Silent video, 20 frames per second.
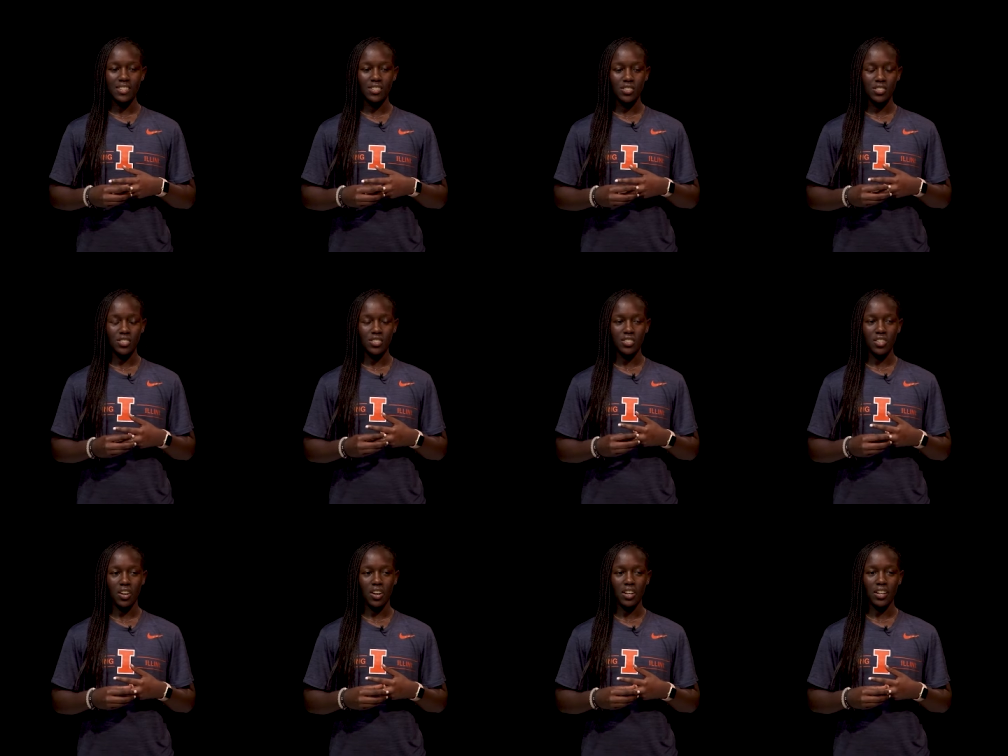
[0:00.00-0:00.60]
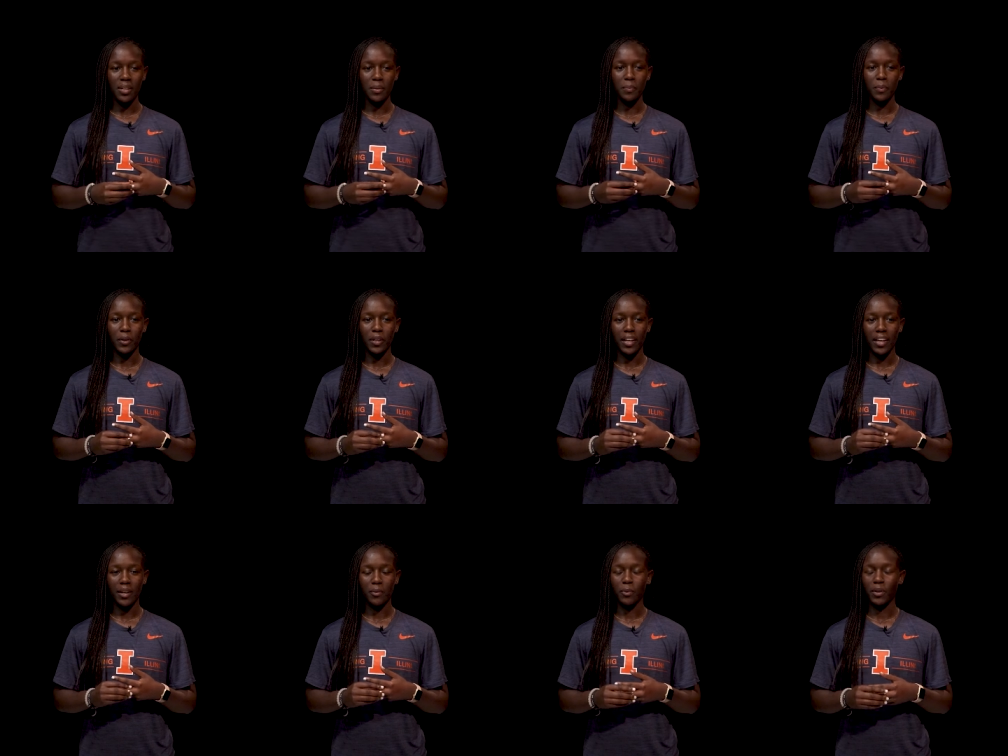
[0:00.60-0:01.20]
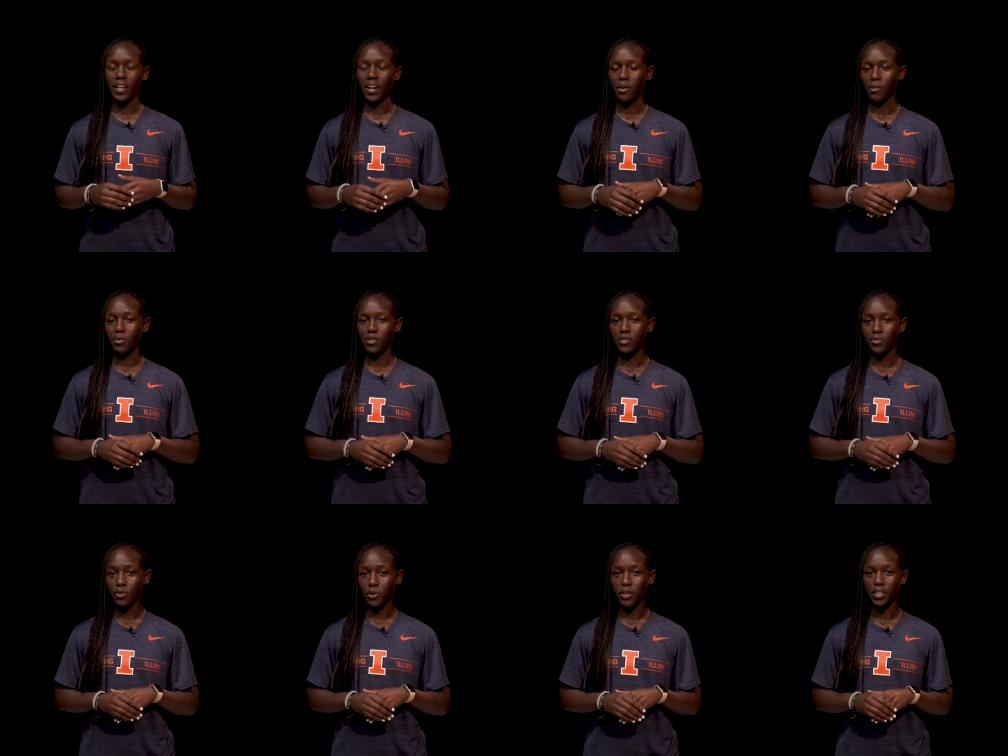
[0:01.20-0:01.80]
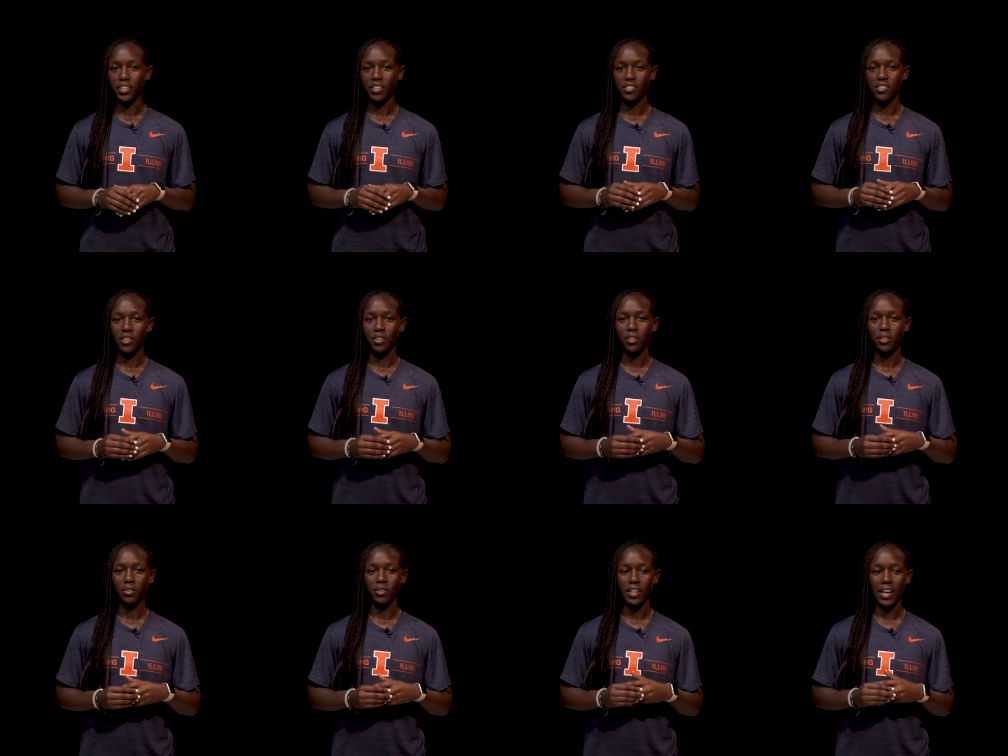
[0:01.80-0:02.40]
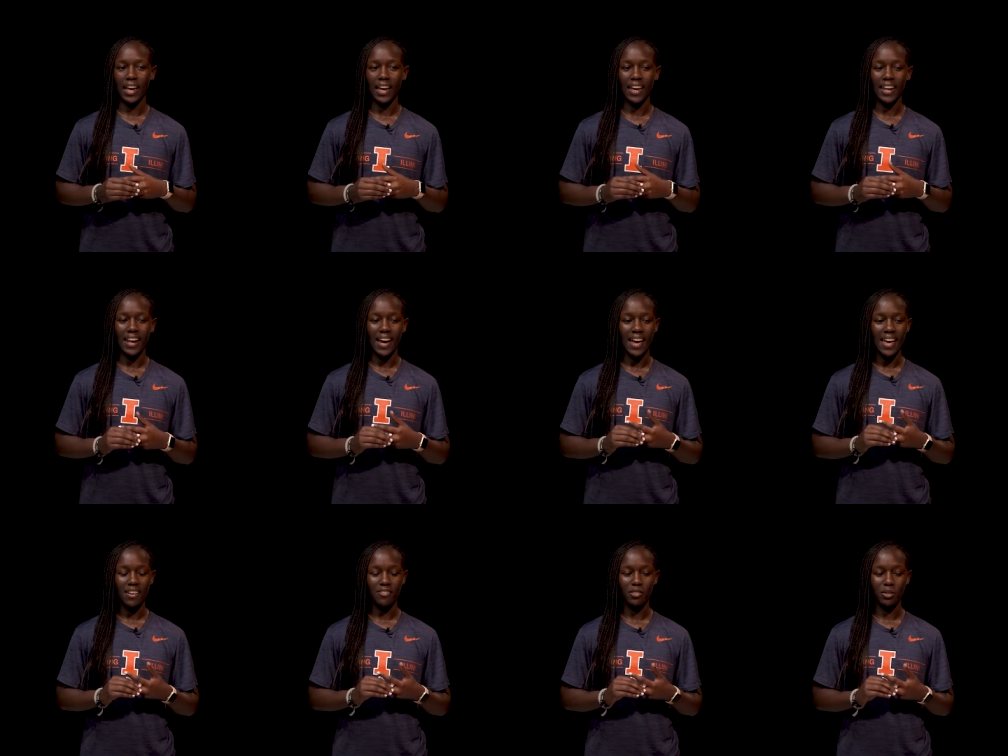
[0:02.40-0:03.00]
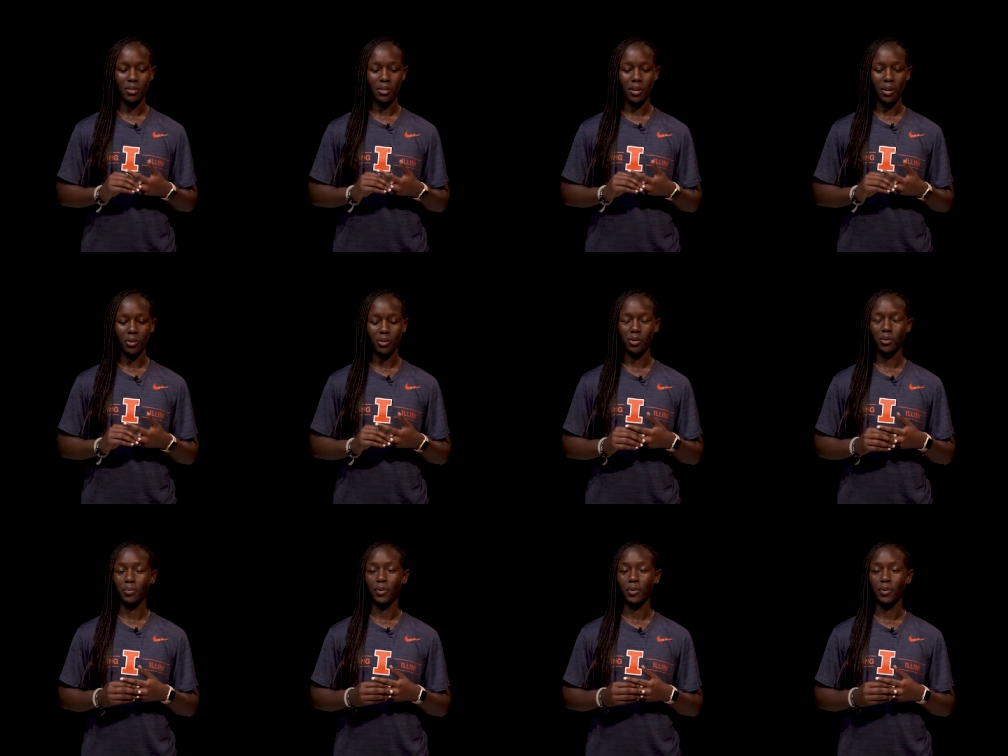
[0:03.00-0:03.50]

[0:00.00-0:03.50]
started playing when I was 4 years old, and I have an older